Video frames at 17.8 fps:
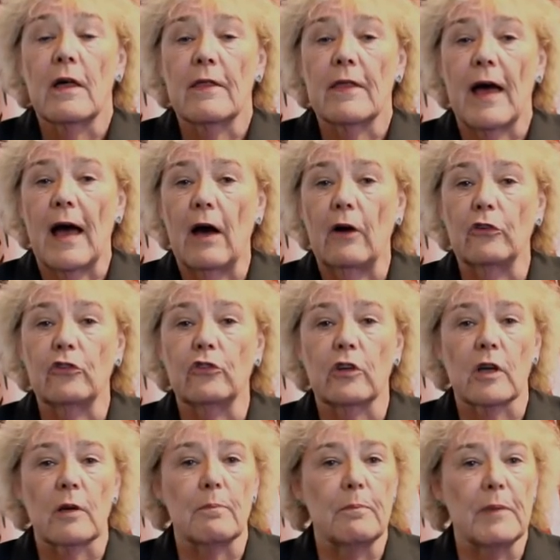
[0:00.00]
the House
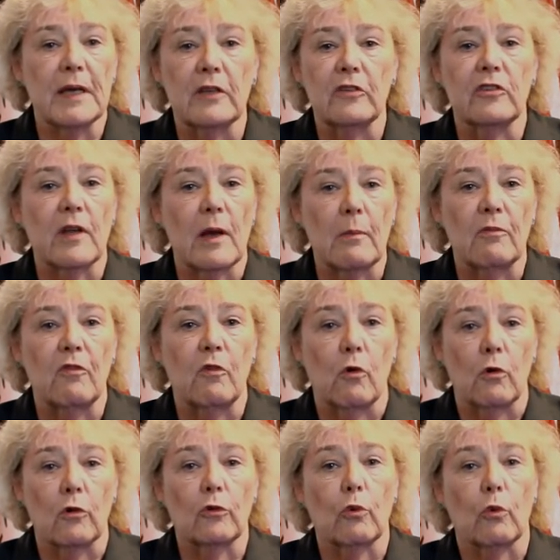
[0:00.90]
took a big step
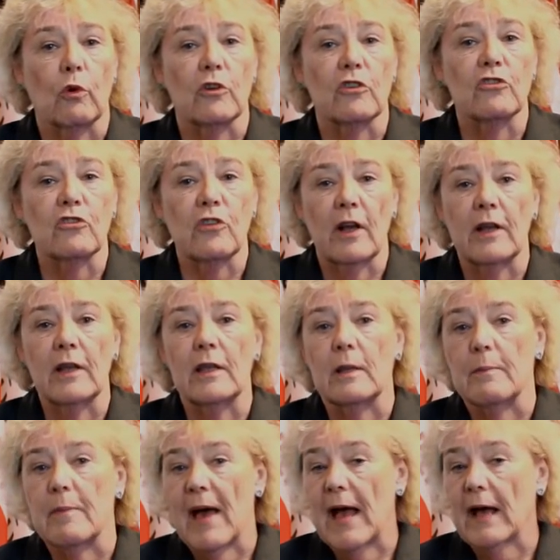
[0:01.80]
towards shutting
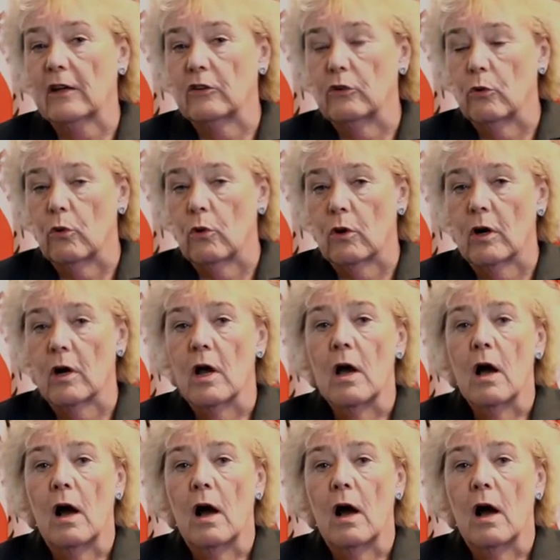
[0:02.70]
the back door